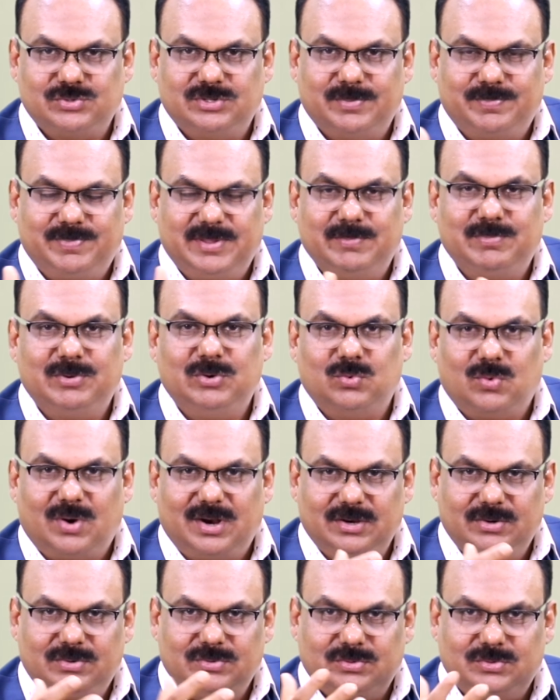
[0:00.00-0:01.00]
to the people who
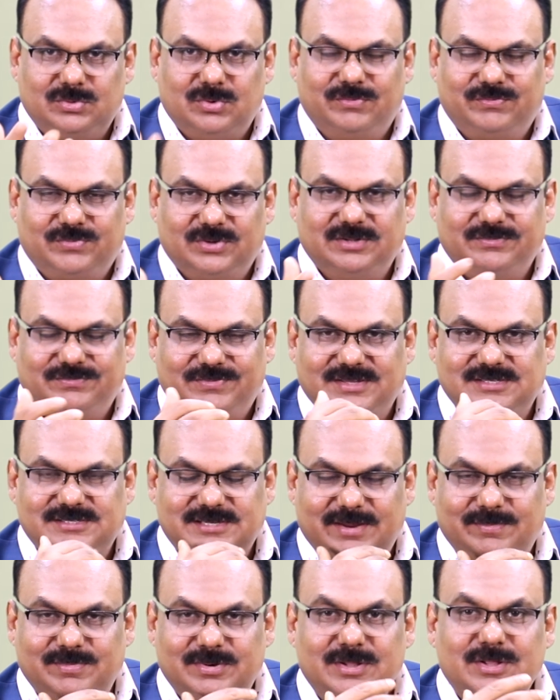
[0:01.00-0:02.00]
want to go for the first
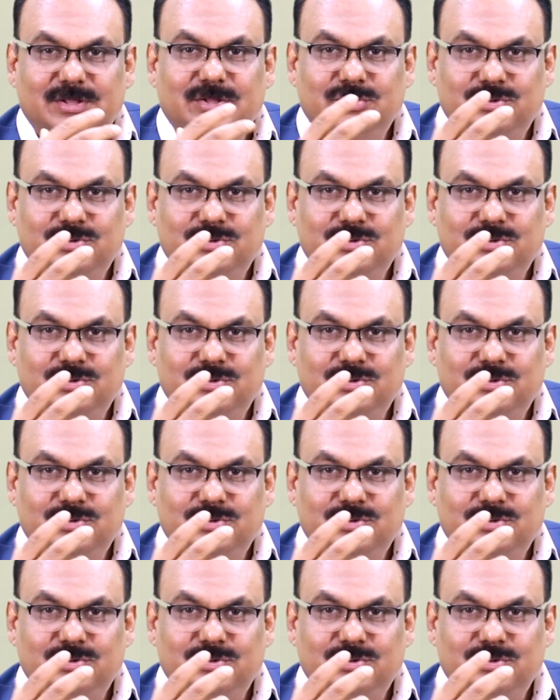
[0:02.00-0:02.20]
step?